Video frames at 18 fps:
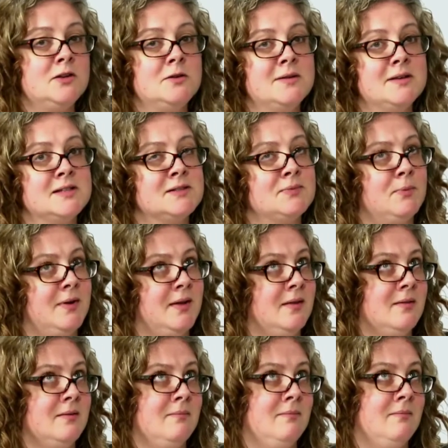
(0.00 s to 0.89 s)
And you can do
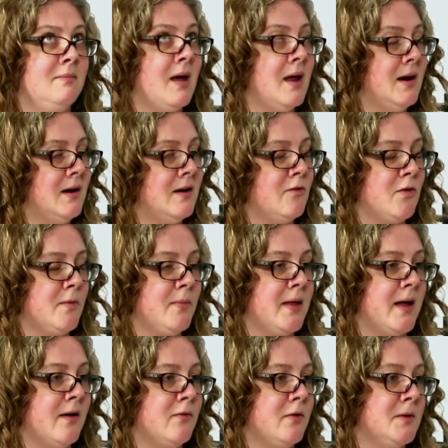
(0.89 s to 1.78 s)
this with many
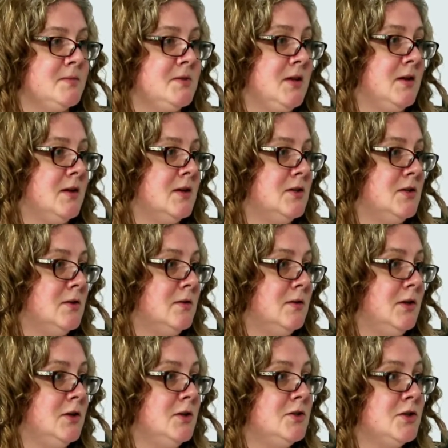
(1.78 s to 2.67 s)
different platforms. You
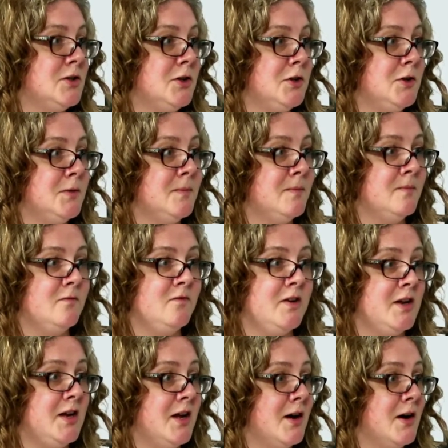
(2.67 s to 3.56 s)
could do
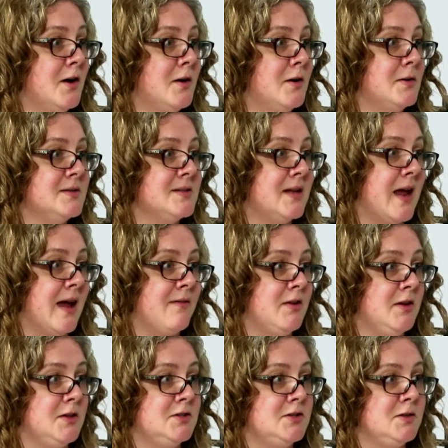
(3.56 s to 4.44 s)
YouTube
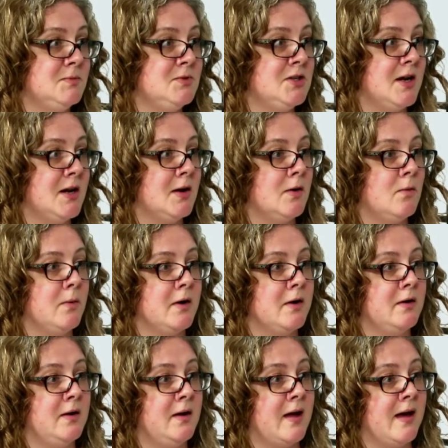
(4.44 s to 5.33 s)
videos and have a YouTube
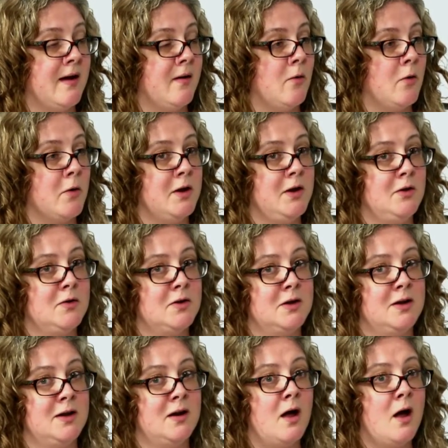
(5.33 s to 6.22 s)
channel where you ha
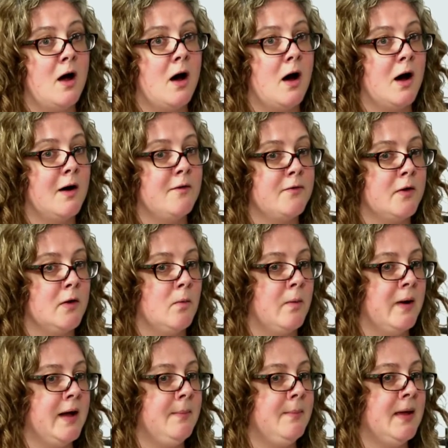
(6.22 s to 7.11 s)
or you could
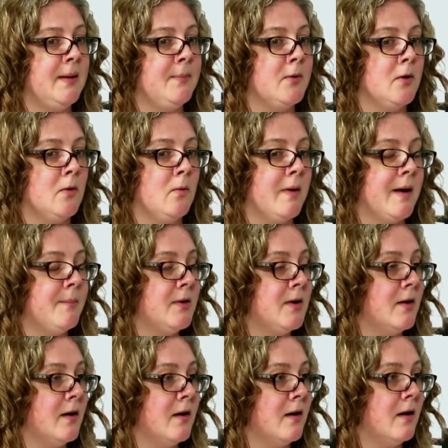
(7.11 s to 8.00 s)
offer a white paper
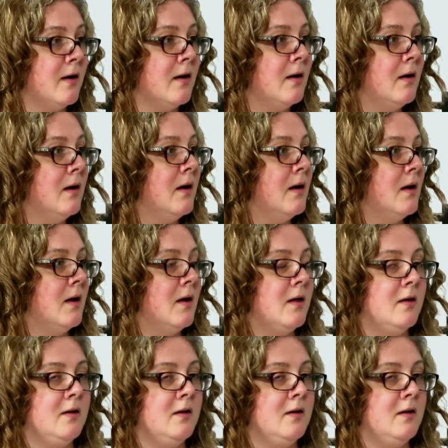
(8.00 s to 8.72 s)
webinar.